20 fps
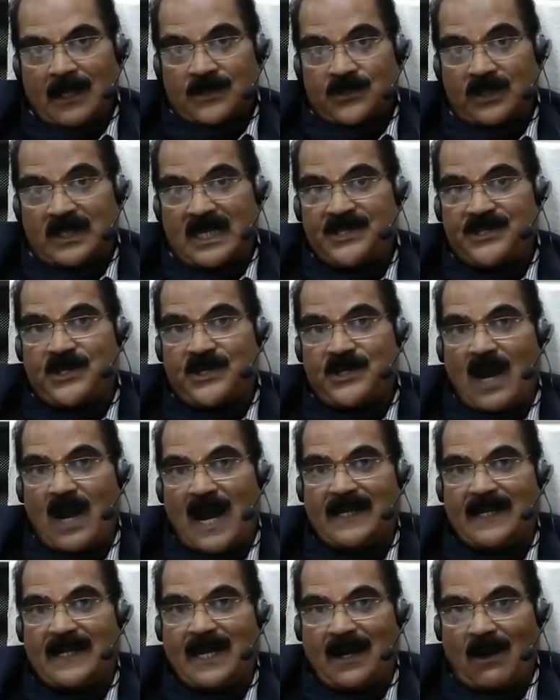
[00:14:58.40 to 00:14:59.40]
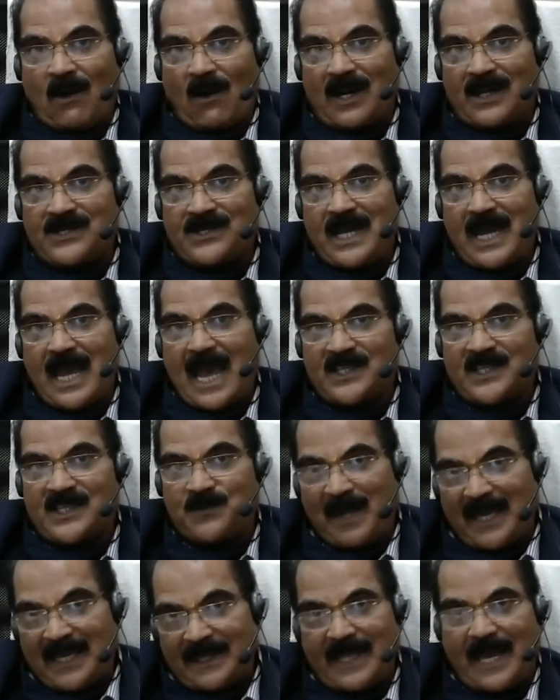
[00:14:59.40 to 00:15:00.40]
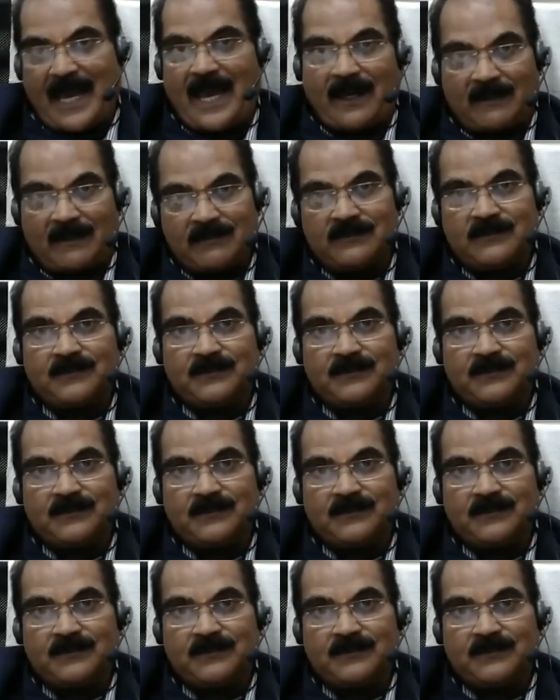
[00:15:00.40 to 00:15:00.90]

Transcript: So this Jugaad technology has been there.